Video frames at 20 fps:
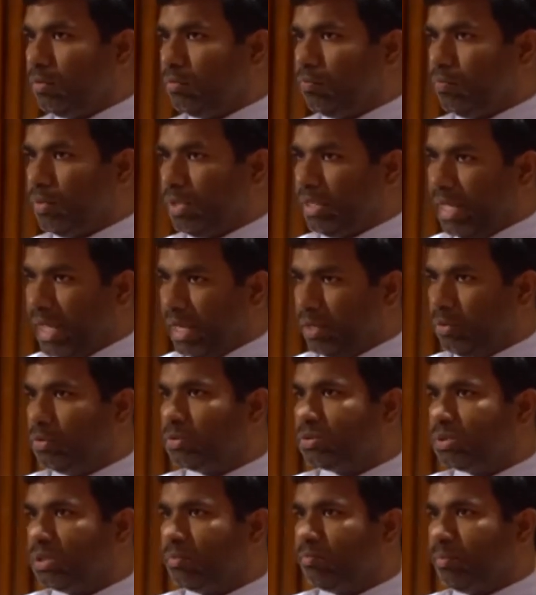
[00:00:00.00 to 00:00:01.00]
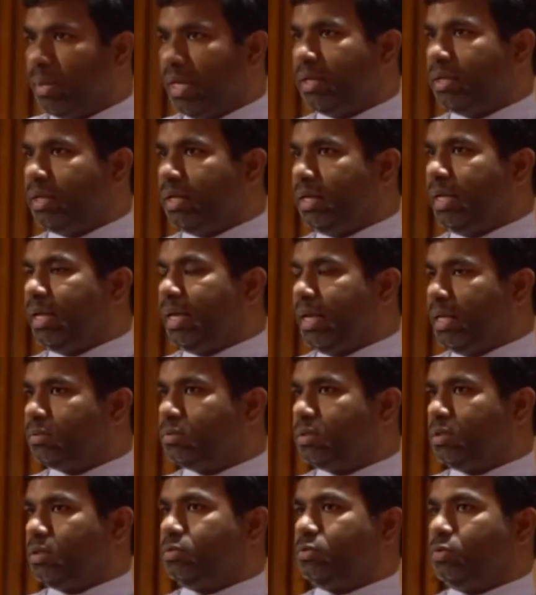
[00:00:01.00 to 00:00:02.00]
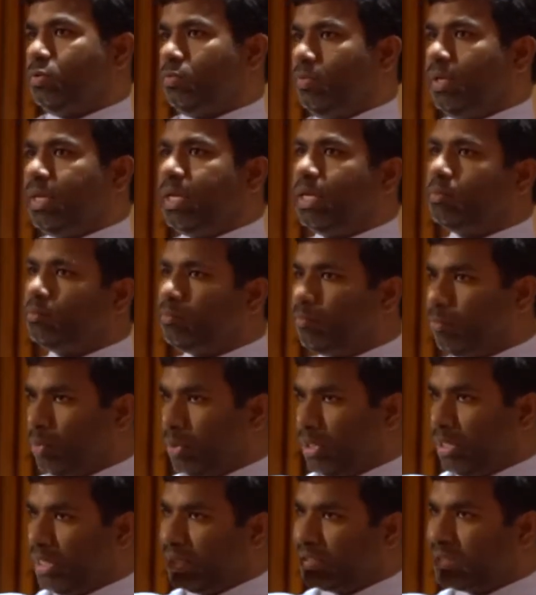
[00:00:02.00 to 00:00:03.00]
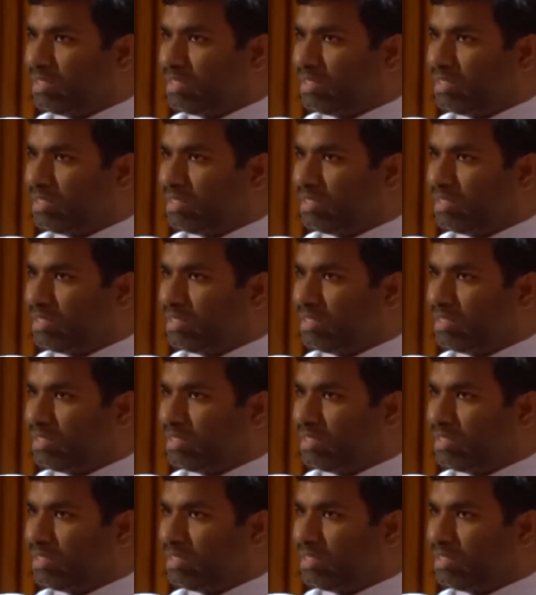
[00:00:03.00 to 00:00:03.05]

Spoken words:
for diagnosing pancreatic cancer, so we can put in a